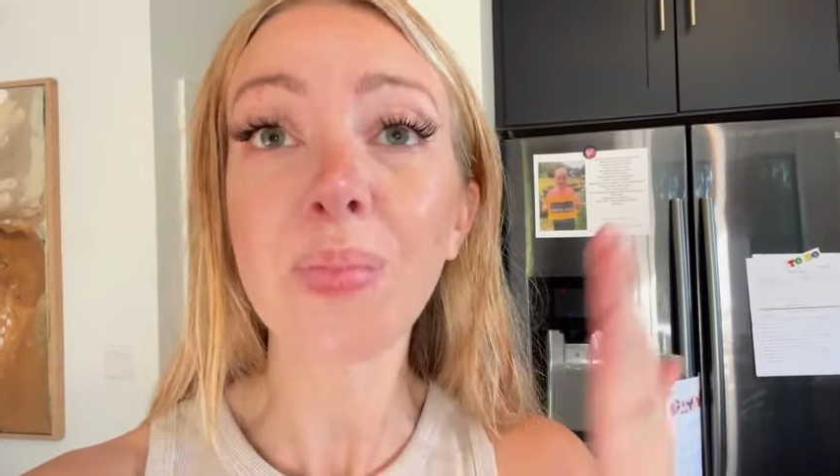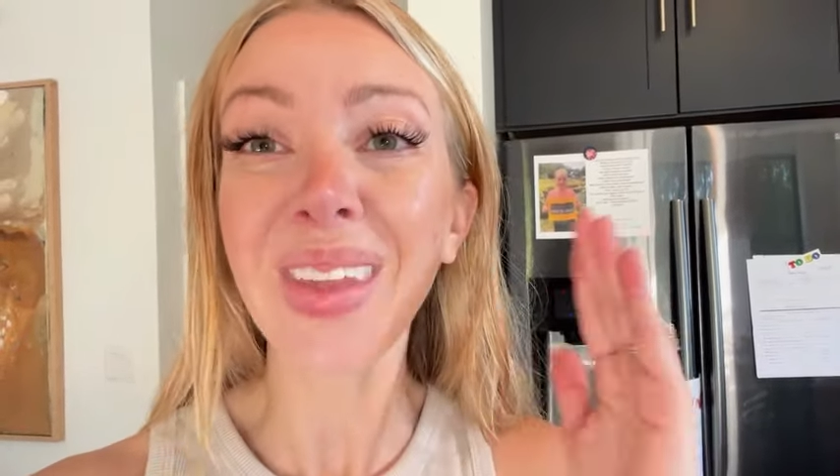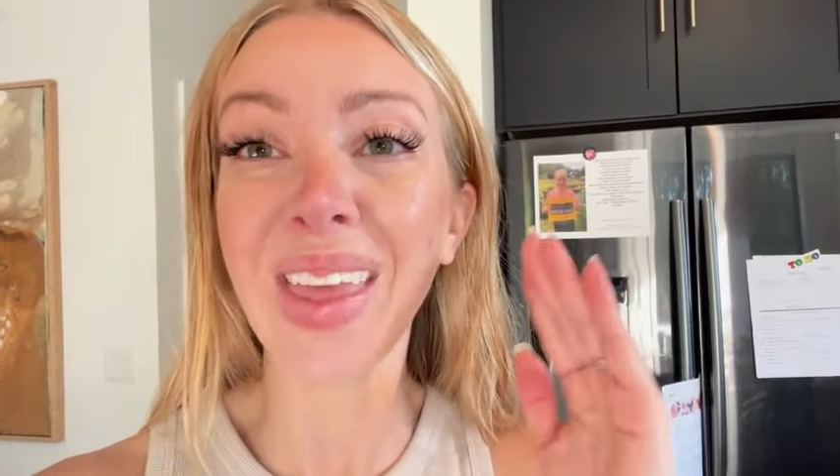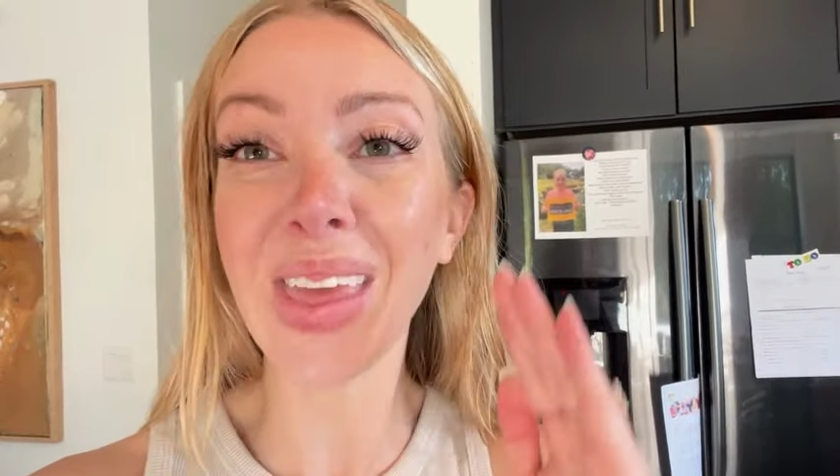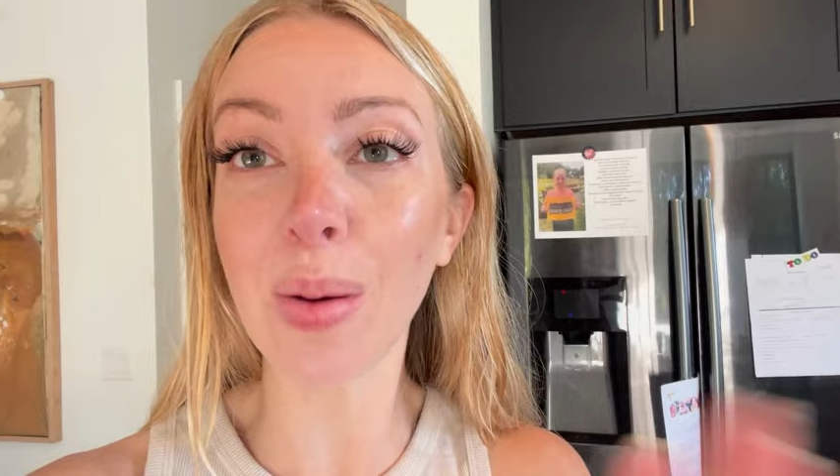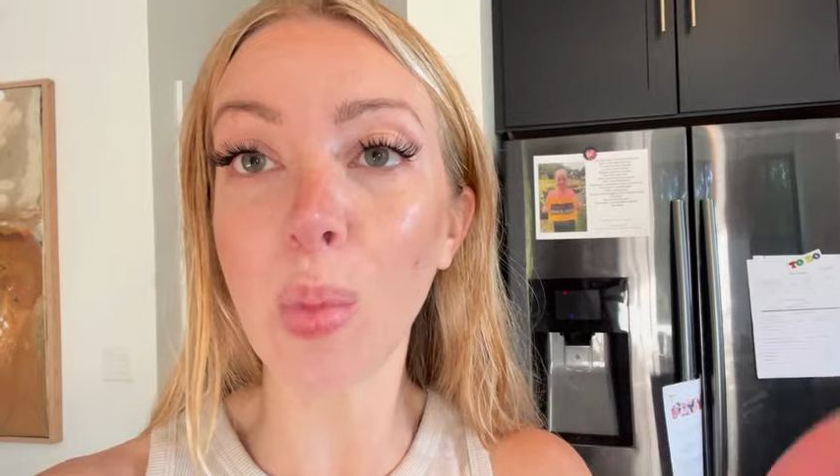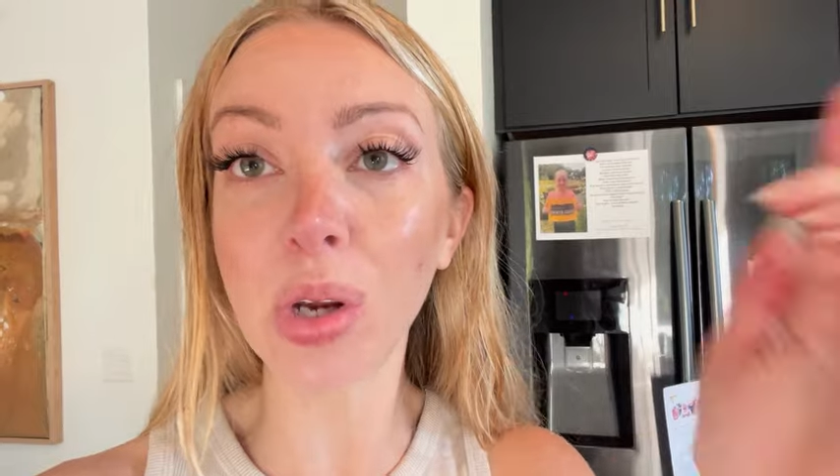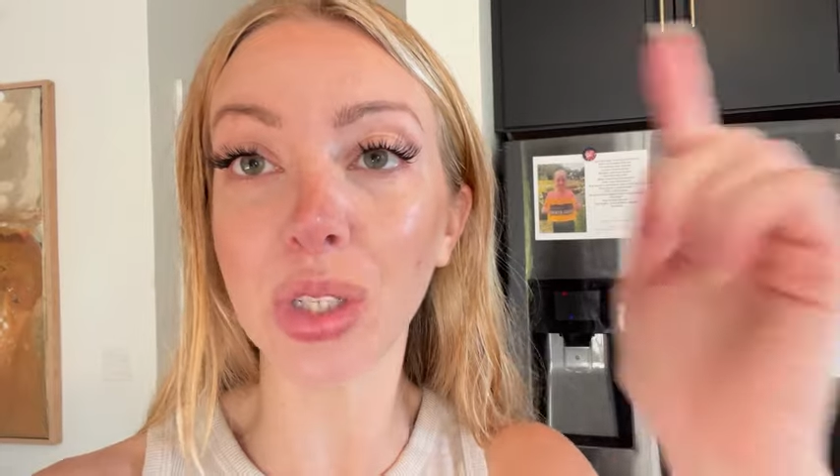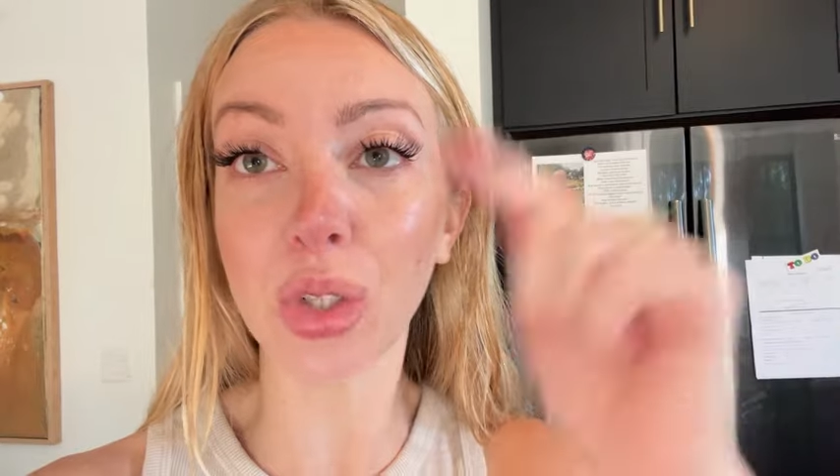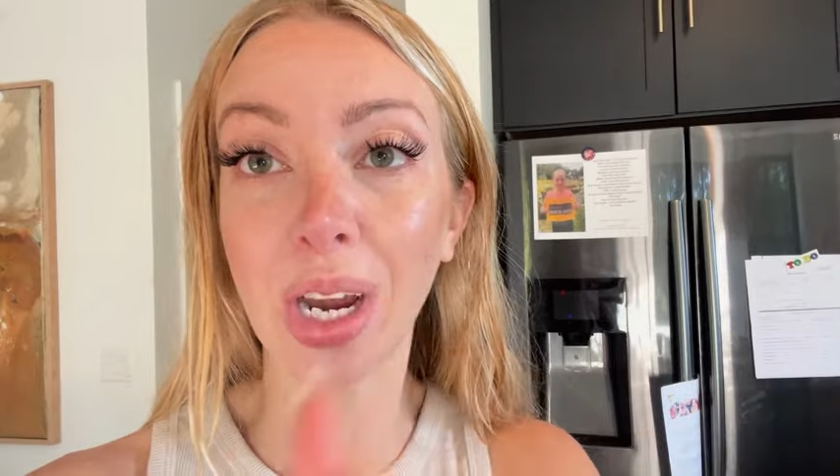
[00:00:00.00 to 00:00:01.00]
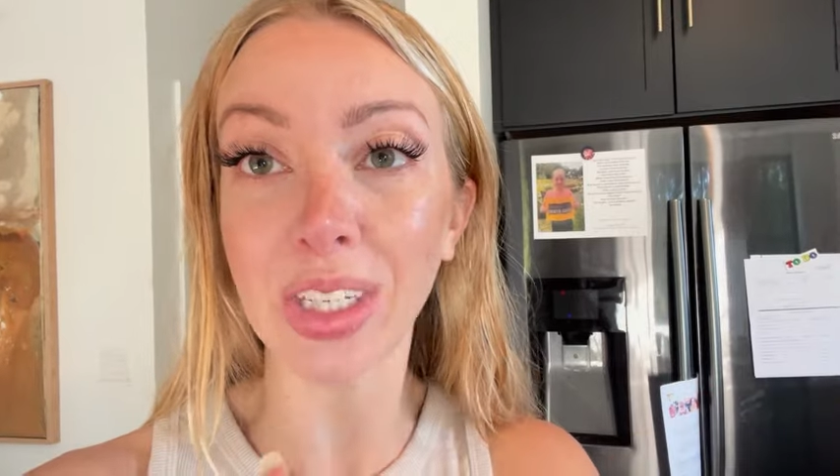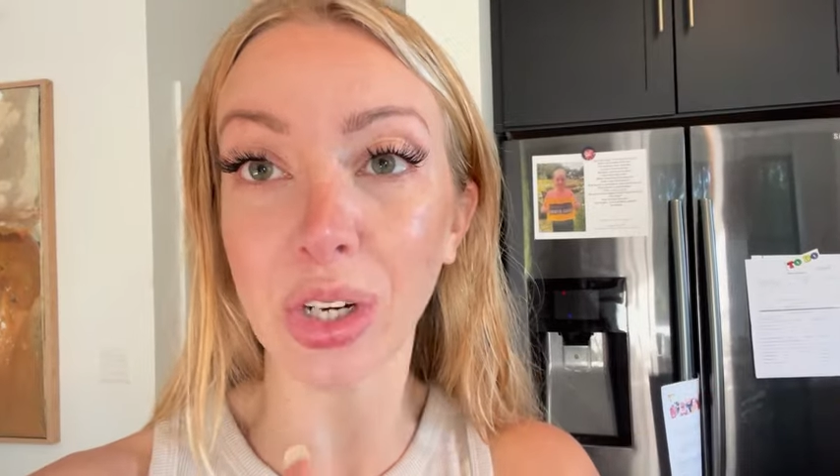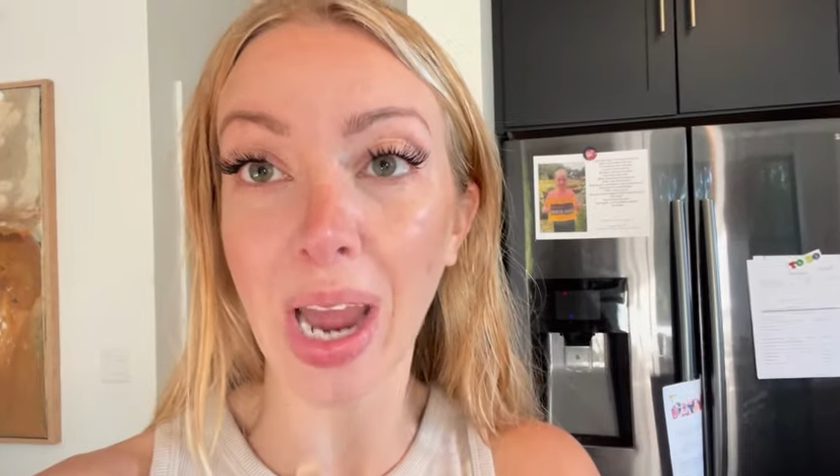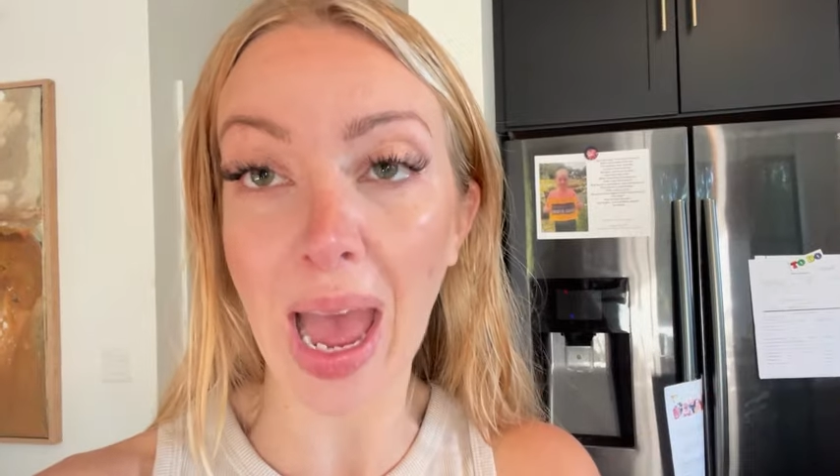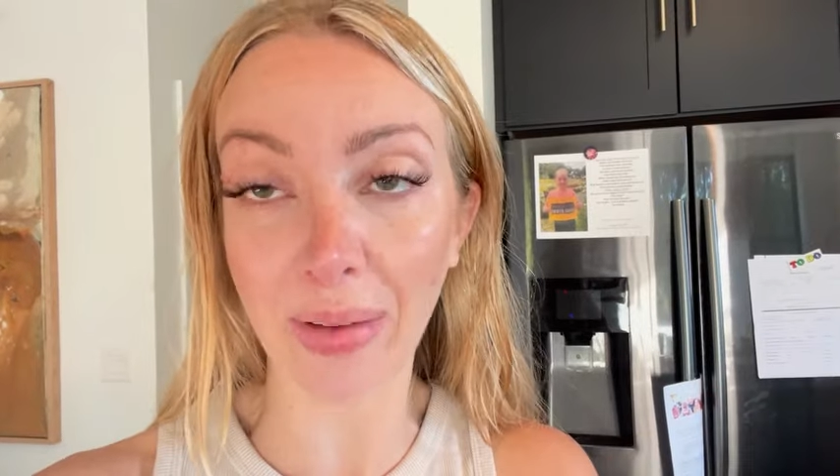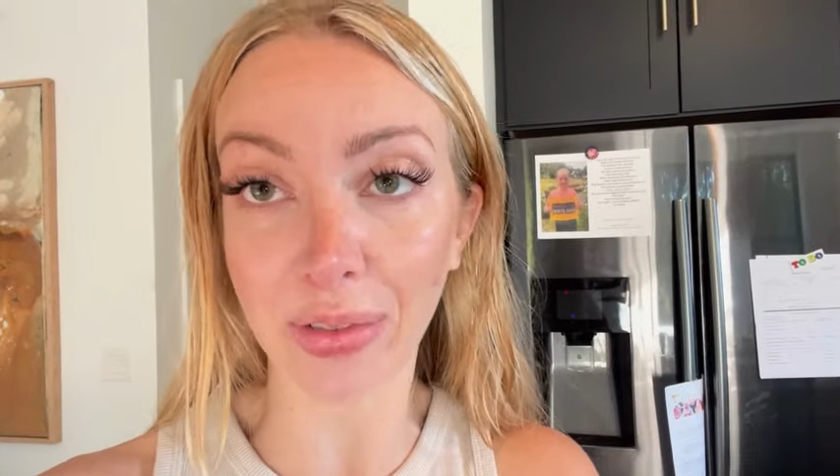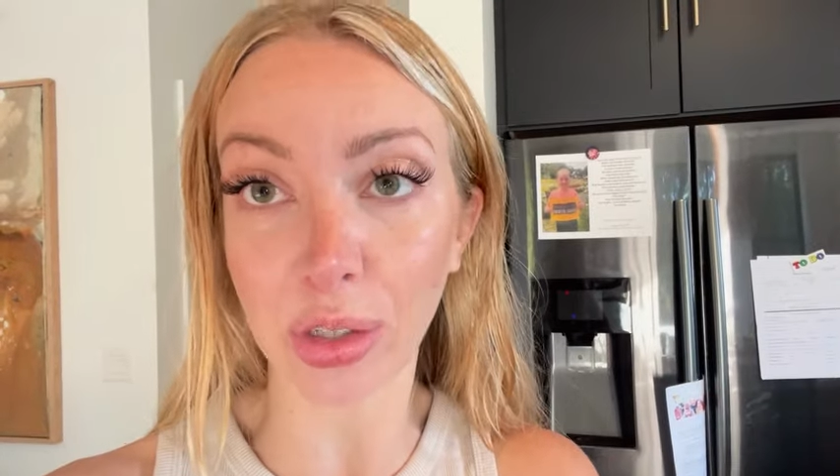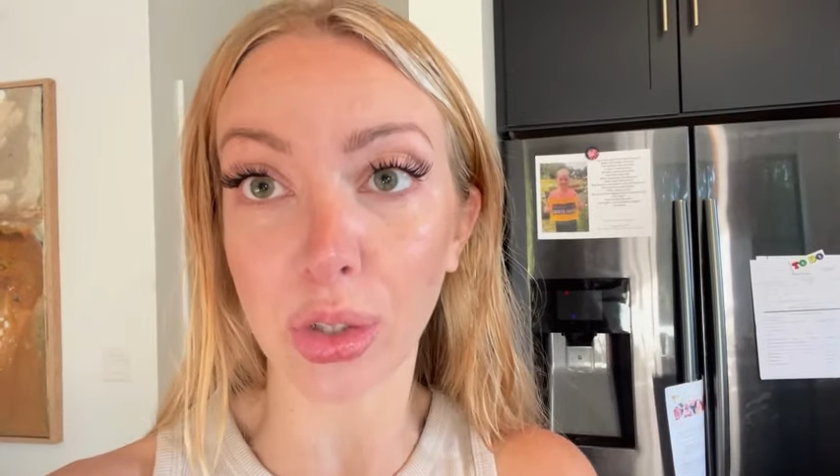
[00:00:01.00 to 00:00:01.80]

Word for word: and then a moisturizer after.